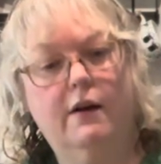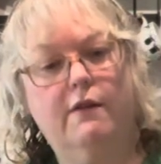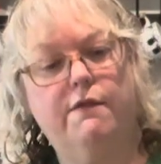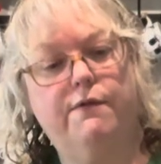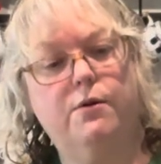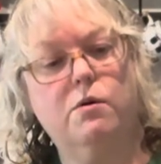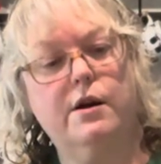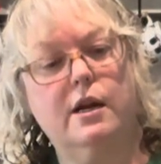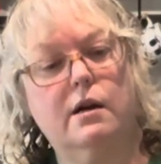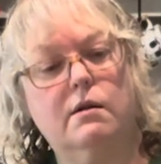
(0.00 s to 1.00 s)
4
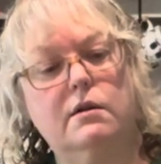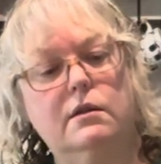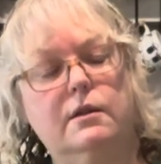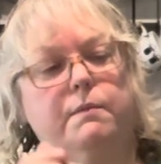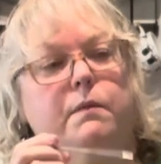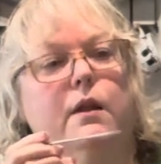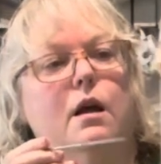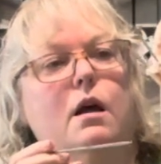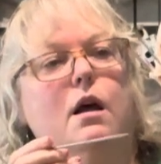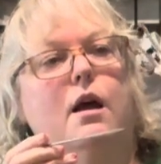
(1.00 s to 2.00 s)
needles.
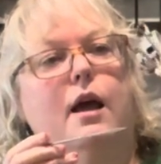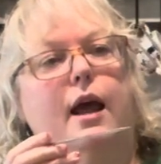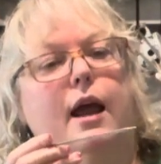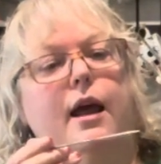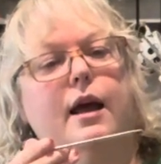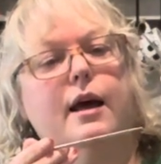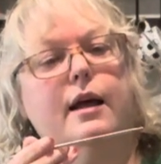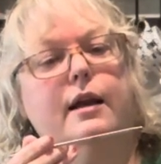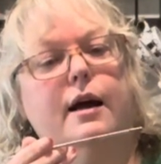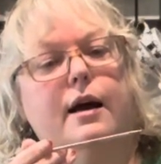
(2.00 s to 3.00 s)

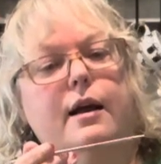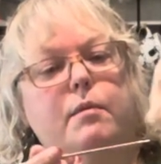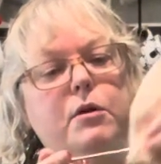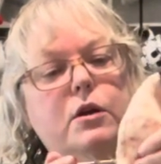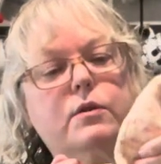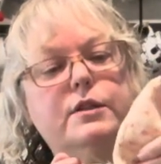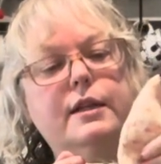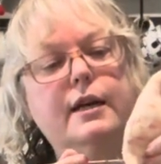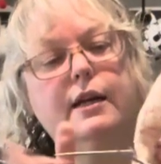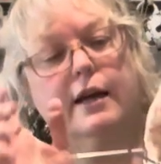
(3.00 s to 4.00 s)
And I am
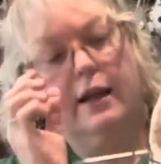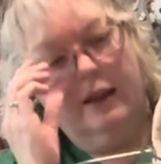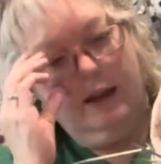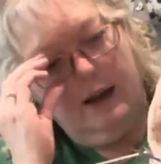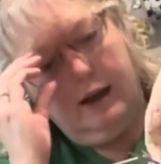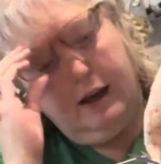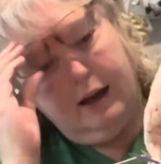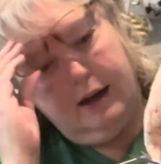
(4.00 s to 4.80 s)
using the